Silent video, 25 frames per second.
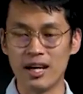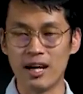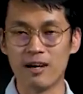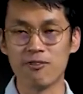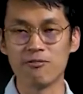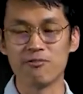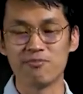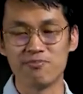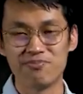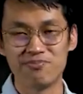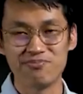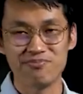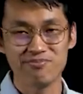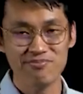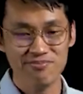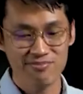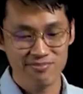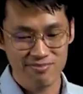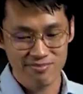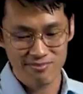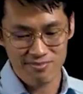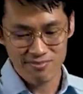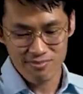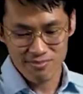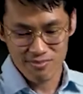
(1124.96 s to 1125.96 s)
that I have.
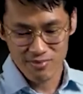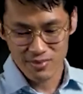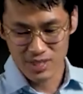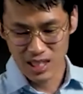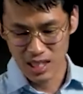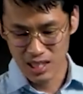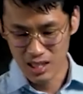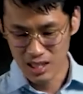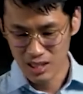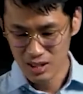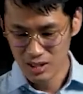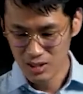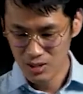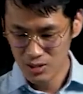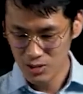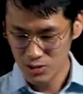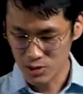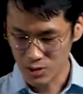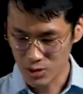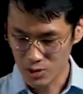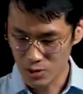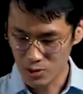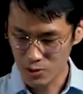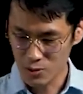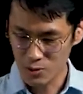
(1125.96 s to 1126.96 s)

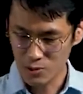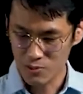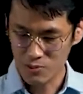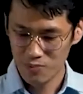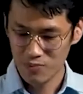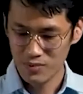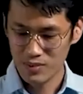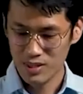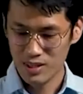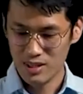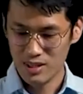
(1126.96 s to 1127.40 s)
So,